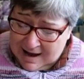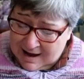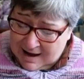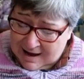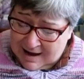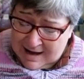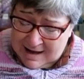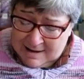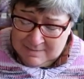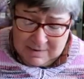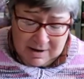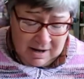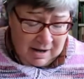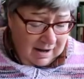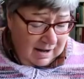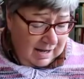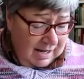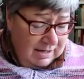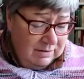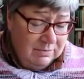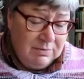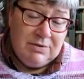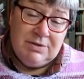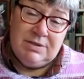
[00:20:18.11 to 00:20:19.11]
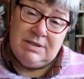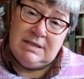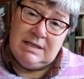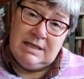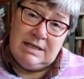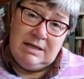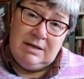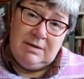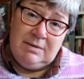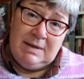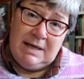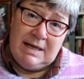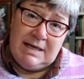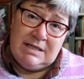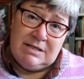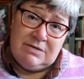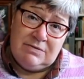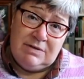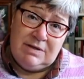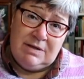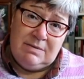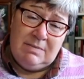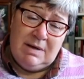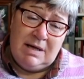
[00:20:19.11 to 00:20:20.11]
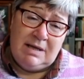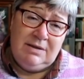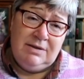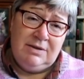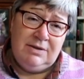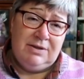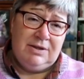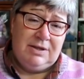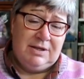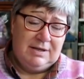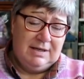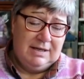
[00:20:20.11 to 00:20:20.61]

Um, I will see you later in the month